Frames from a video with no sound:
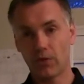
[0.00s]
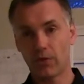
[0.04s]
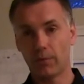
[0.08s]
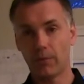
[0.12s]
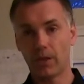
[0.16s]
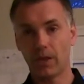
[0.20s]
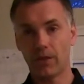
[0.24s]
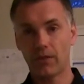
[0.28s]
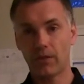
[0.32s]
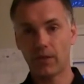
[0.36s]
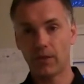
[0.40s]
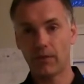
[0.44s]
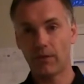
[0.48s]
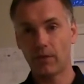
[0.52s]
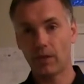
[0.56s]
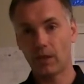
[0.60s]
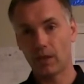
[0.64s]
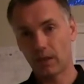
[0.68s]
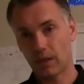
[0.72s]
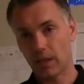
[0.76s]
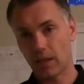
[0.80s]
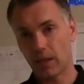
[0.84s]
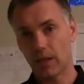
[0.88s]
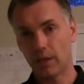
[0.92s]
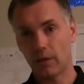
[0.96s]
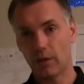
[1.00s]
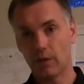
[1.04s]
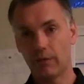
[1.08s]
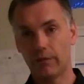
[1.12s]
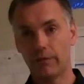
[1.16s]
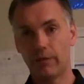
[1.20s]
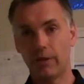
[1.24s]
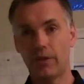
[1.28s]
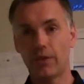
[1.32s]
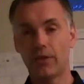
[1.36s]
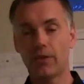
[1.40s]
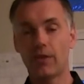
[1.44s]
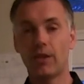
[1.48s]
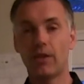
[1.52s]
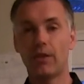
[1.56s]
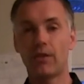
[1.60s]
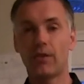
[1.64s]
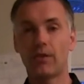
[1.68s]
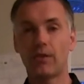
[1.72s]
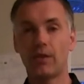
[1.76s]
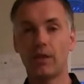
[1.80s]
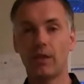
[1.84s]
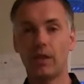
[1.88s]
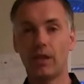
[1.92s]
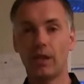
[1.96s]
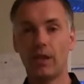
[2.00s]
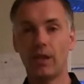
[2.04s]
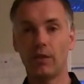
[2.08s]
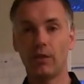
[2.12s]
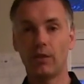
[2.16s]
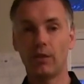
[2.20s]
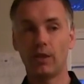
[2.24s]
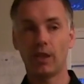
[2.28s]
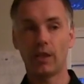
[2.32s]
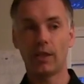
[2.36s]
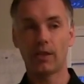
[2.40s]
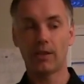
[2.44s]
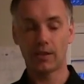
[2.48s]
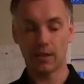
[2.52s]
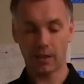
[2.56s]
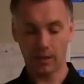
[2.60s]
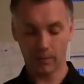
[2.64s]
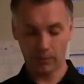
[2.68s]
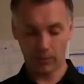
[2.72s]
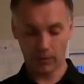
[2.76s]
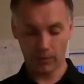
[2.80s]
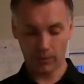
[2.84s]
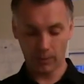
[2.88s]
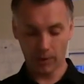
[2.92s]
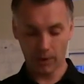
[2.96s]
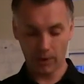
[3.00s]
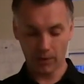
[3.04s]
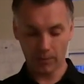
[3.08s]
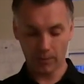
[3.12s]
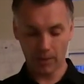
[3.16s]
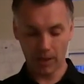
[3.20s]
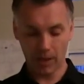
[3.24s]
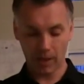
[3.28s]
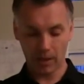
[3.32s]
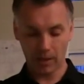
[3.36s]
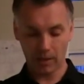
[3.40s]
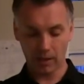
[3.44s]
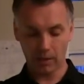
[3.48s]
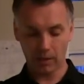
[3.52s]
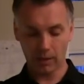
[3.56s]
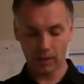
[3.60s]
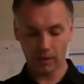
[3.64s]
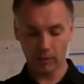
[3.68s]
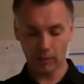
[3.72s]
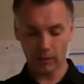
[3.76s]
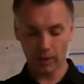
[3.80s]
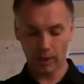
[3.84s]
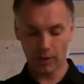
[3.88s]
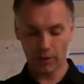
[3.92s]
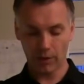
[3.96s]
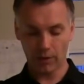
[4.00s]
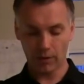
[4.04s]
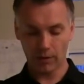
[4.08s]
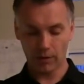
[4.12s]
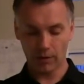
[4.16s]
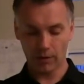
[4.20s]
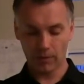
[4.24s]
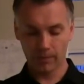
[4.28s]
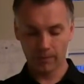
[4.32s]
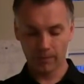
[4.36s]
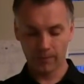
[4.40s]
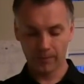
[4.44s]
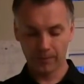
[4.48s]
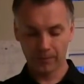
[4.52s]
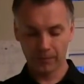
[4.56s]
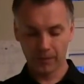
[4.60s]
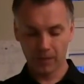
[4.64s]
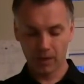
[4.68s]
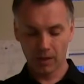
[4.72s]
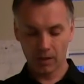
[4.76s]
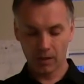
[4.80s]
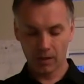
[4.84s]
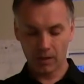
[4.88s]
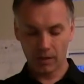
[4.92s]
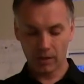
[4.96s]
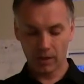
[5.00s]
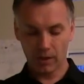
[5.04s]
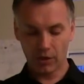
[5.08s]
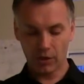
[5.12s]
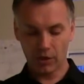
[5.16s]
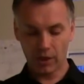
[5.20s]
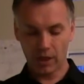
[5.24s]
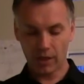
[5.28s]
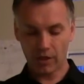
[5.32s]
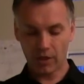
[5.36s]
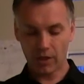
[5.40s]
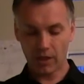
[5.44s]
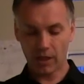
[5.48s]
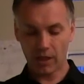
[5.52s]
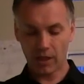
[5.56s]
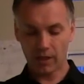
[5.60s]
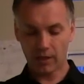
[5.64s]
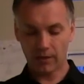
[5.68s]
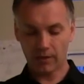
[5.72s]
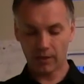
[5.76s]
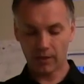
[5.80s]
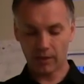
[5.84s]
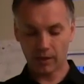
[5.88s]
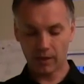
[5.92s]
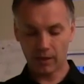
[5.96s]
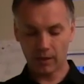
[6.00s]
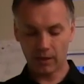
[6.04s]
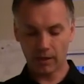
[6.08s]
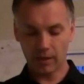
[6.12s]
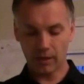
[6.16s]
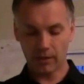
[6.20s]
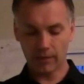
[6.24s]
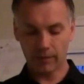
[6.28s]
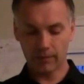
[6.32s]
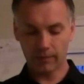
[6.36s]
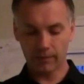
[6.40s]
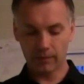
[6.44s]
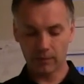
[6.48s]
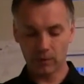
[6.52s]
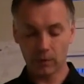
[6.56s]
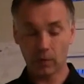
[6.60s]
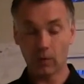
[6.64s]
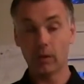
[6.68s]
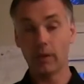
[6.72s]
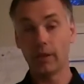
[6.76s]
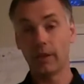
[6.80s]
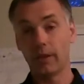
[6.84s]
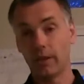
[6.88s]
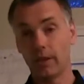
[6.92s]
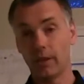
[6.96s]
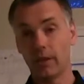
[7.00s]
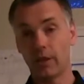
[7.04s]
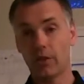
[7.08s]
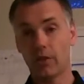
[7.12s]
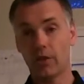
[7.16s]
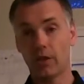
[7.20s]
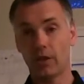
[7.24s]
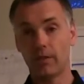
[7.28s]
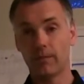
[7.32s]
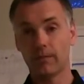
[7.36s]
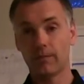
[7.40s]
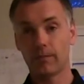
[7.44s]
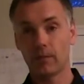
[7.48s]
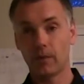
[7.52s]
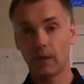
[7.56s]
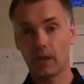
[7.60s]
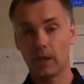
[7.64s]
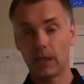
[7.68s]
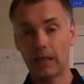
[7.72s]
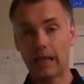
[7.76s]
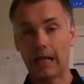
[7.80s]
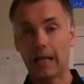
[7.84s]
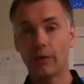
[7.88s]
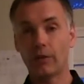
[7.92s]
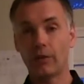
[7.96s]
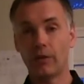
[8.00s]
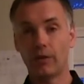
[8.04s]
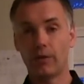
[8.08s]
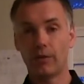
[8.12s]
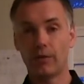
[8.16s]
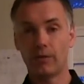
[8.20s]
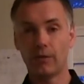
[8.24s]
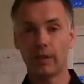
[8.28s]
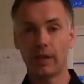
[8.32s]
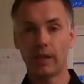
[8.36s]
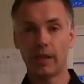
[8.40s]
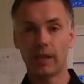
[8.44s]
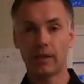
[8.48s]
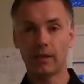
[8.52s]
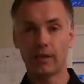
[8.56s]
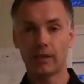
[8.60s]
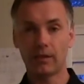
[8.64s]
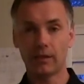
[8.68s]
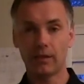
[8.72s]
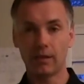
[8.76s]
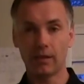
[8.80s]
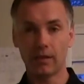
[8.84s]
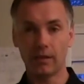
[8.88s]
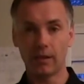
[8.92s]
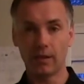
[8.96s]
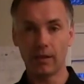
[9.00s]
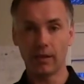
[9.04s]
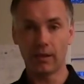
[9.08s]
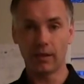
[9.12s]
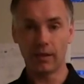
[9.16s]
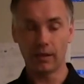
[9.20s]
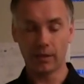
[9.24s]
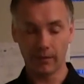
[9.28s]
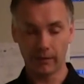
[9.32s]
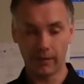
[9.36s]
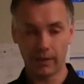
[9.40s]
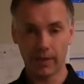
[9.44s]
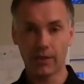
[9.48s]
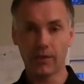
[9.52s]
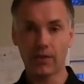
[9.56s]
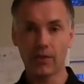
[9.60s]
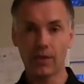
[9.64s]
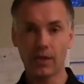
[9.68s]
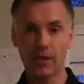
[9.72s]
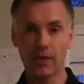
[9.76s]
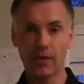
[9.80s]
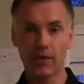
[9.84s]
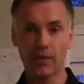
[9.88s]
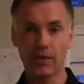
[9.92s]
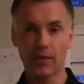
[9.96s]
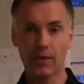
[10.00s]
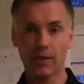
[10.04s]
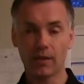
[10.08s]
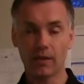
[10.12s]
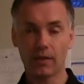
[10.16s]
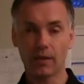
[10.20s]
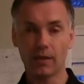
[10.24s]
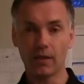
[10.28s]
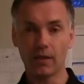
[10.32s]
does something, I/O for instance, and then you get some response back in another registers. They changed that, or in addition, they allowed you to write VXDs